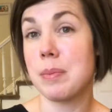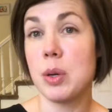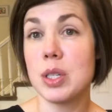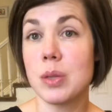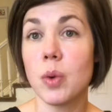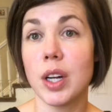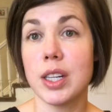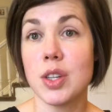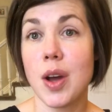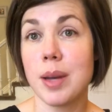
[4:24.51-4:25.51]
person we're going to
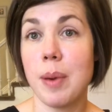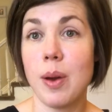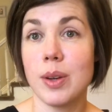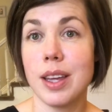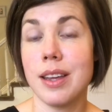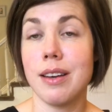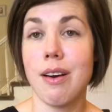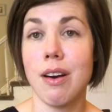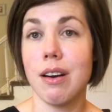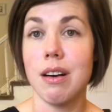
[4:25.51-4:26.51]
talk about in
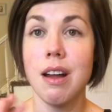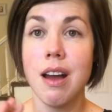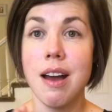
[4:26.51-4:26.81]
our